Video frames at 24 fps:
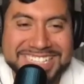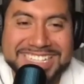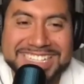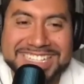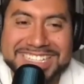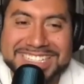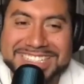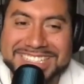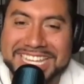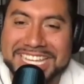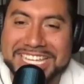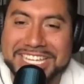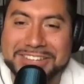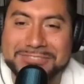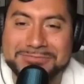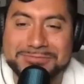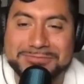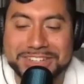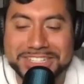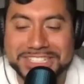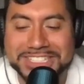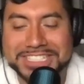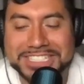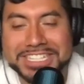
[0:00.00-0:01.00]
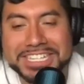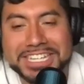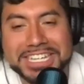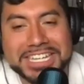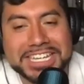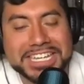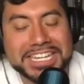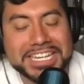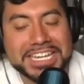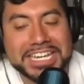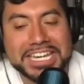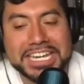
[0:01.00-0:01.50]
Thank you, brother.
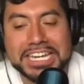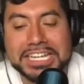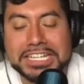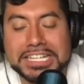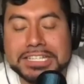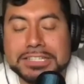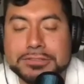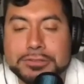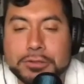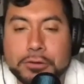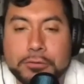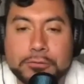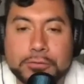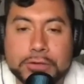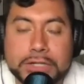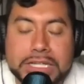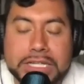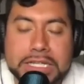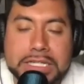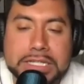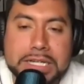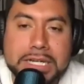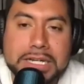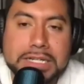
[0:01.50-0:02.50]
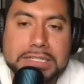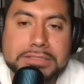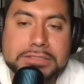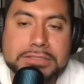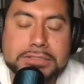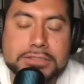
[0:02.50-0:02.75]
And don't forget, guys,